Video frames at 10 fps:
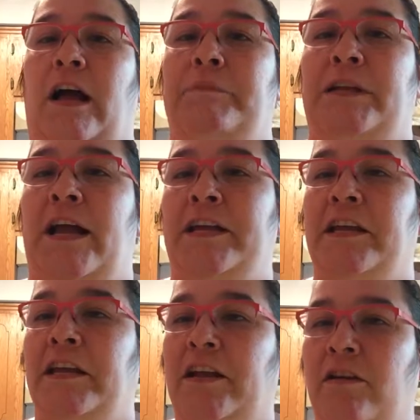I mean, I
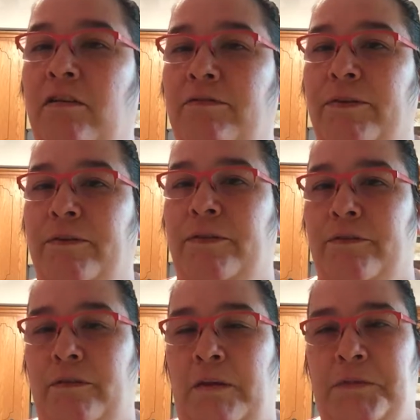can get over
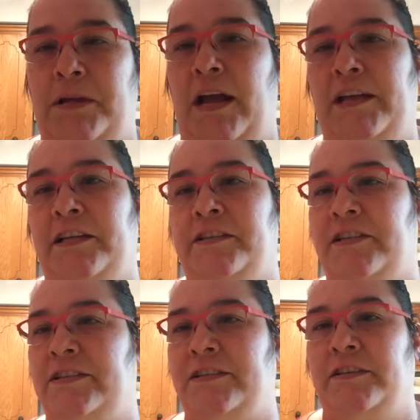the, I mean, I can
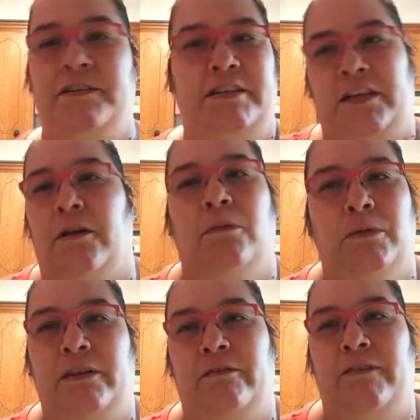just deal
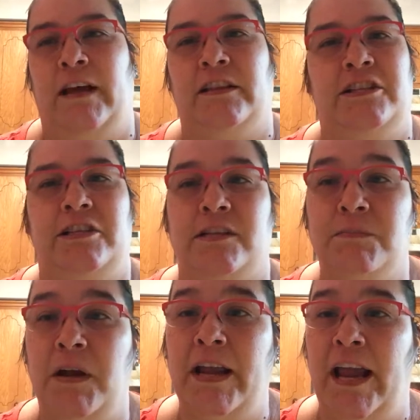with the fact that she
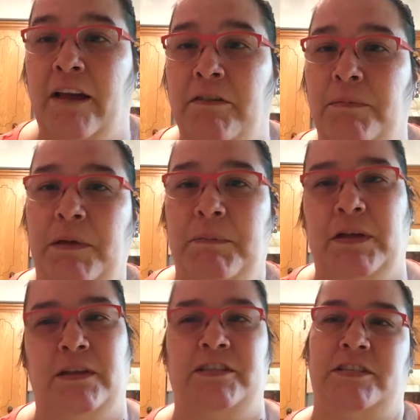doesn't want to hang with me
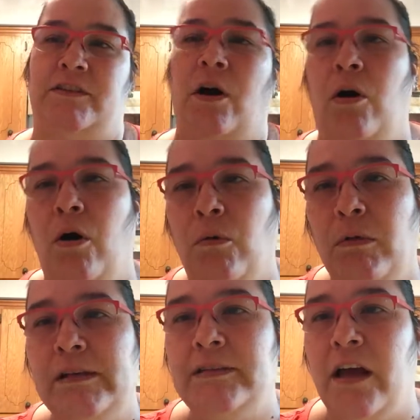because she's
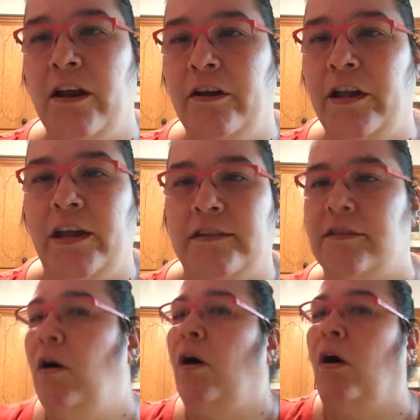always got her kids,
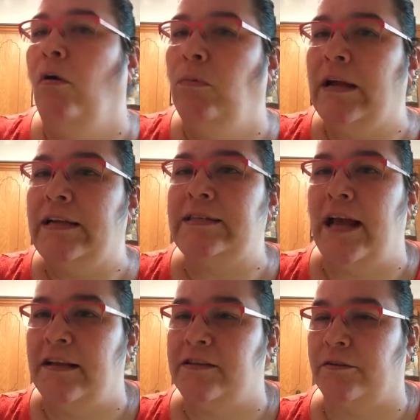always
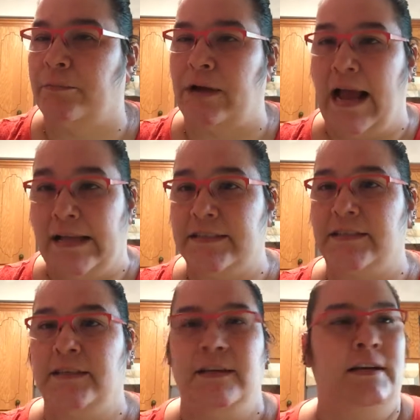has her
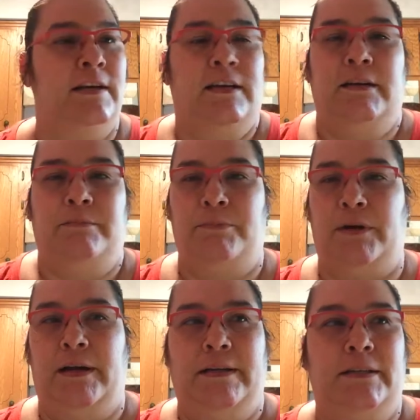brats.
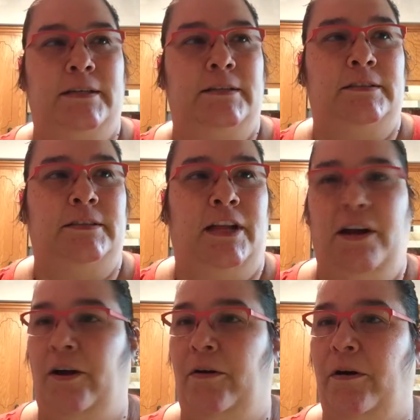But, you
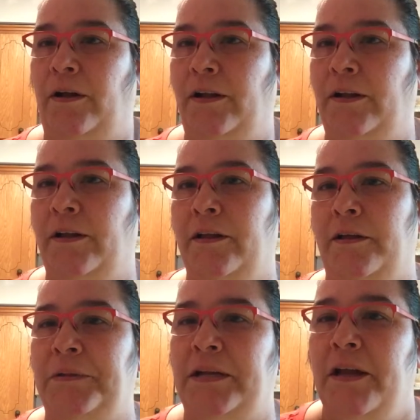know,
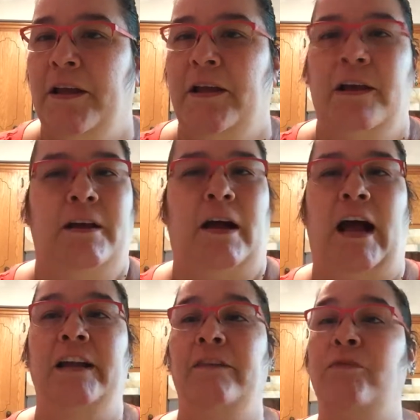I mean,
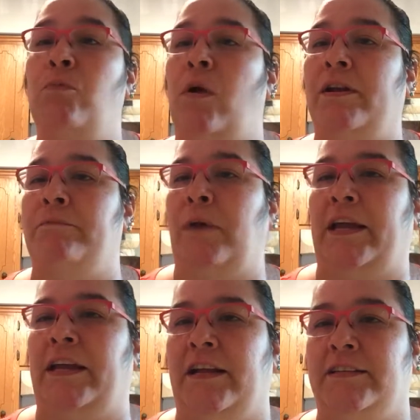I never wanted
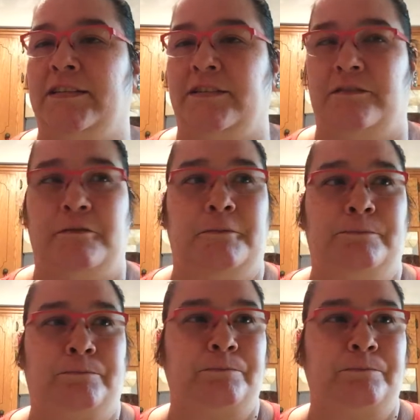my kids to